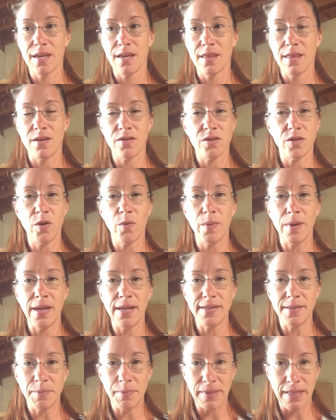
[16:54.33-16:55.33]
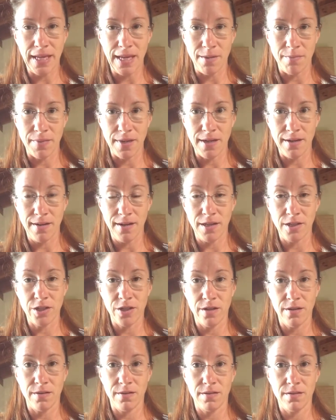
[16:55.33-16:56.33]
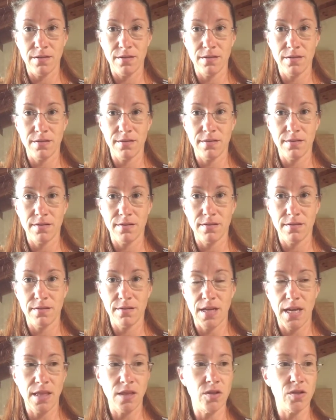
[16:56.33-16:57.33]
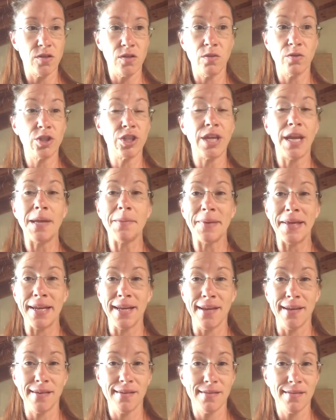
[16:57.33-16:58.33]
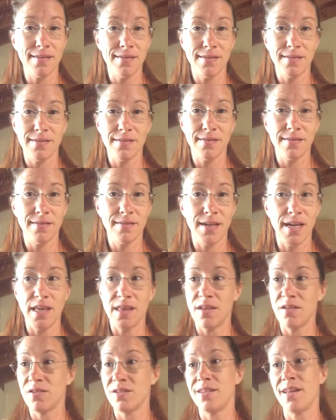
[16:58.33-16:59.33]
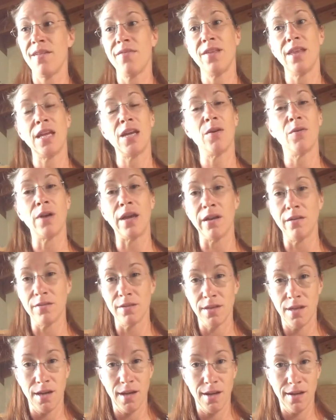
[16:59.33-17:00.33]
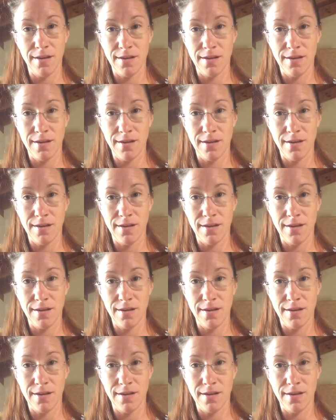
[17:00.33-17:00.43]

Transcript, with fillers: There's nobody to blame in addiction, and there's no shame in it, and there's definitely no guilt in it.